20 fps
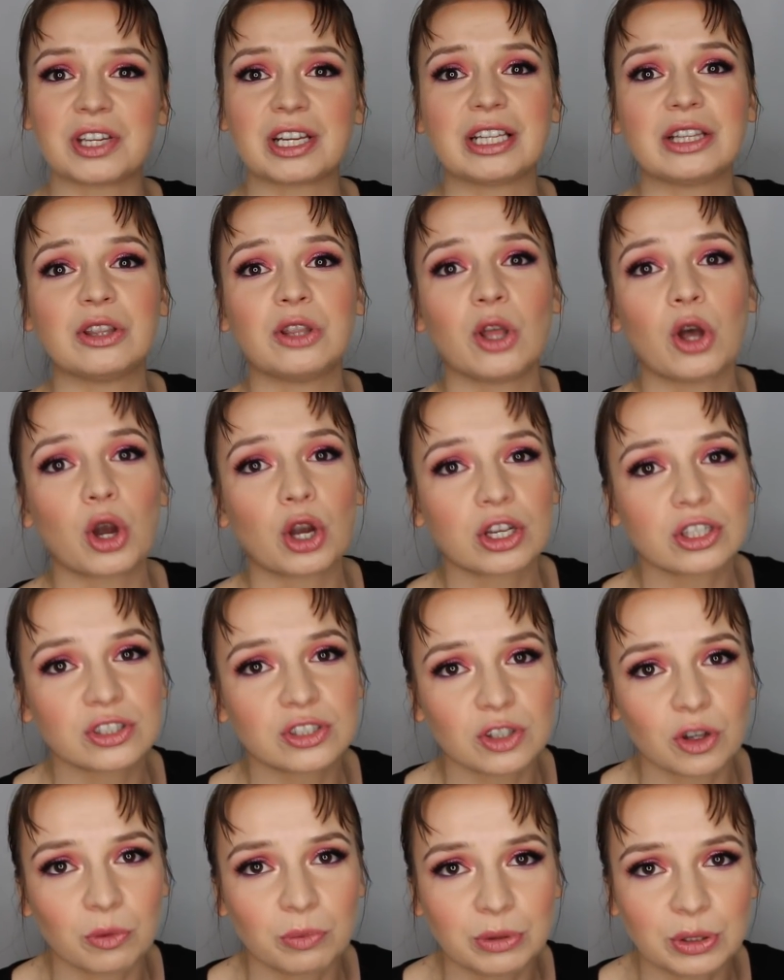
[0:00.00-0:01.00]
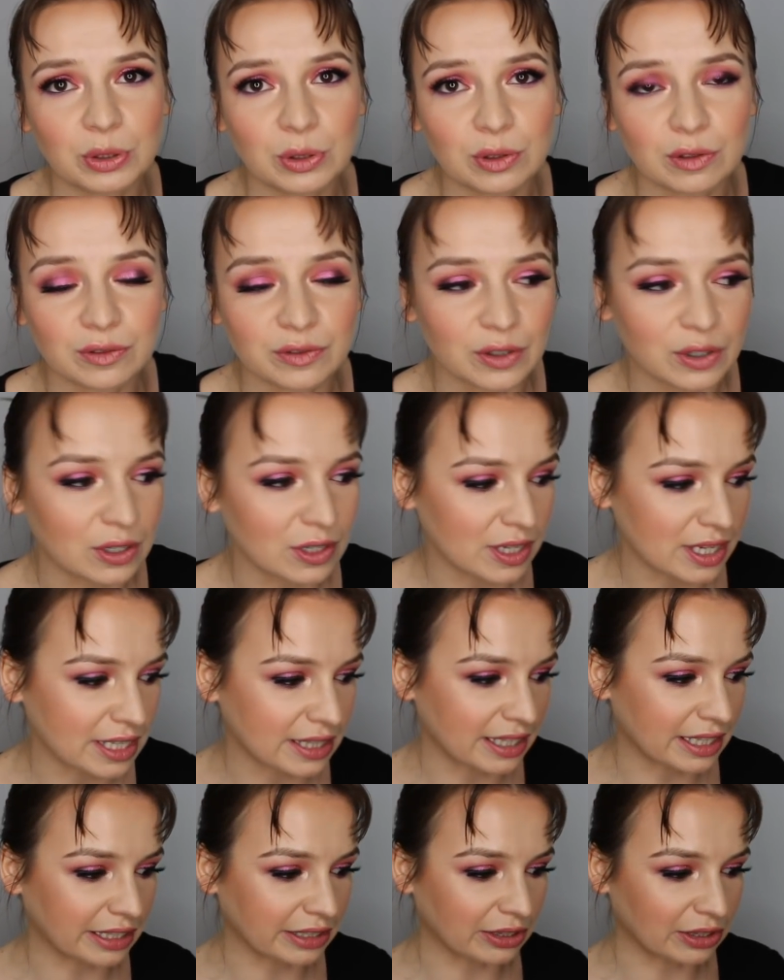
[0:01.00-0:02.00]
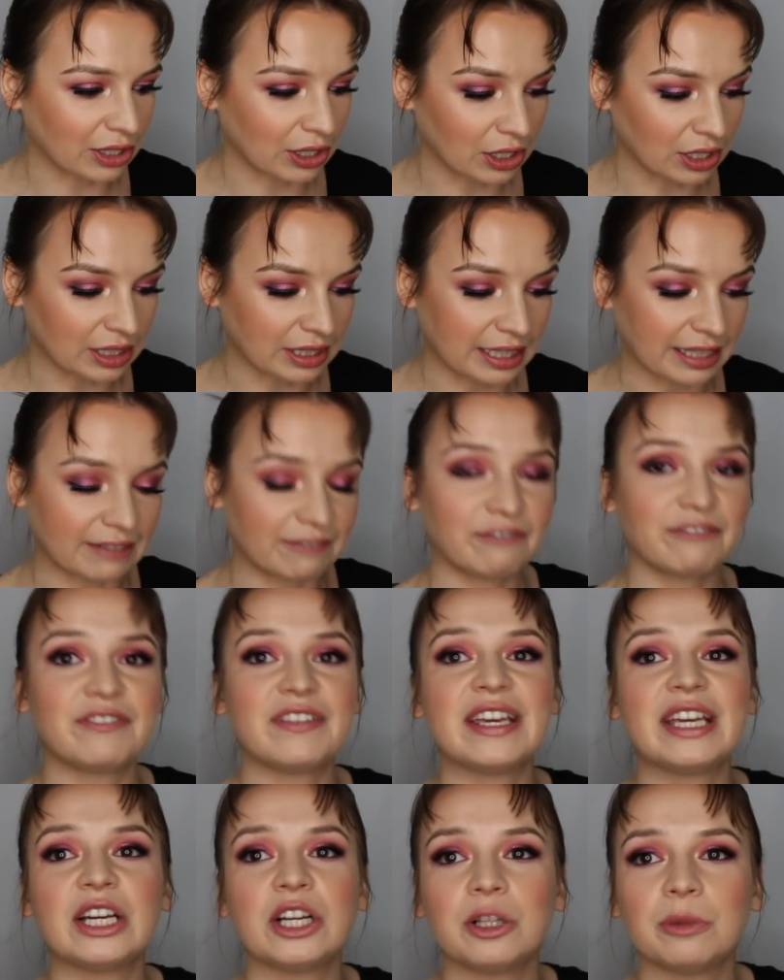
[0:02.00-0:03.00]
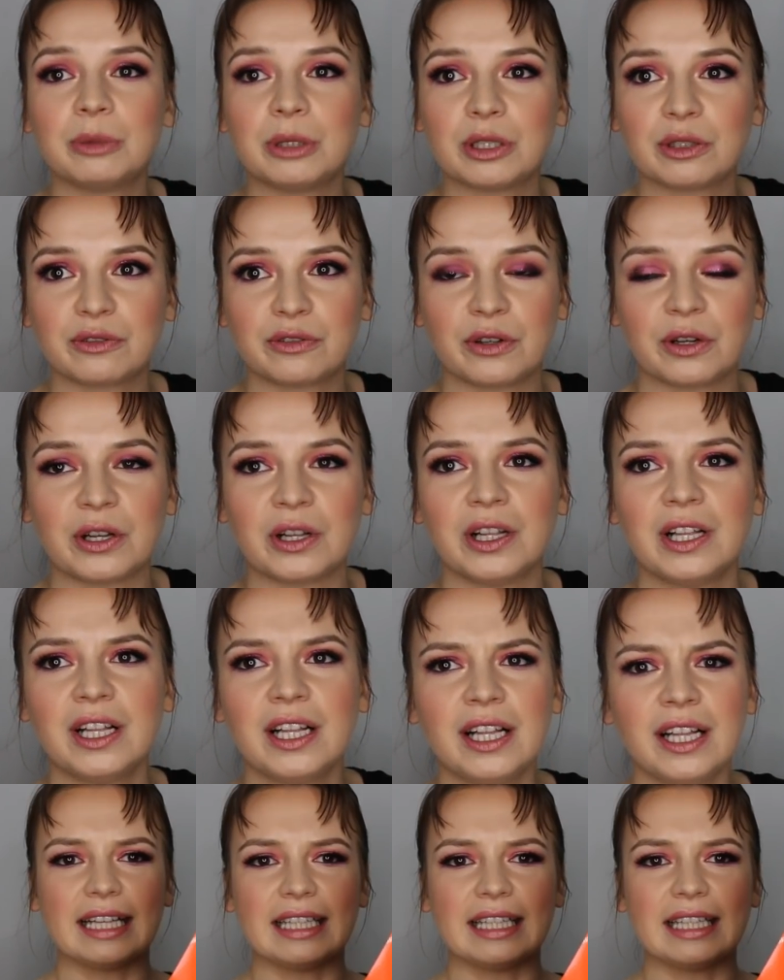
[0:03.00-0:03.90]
They look so beautiful and they feel beautiful.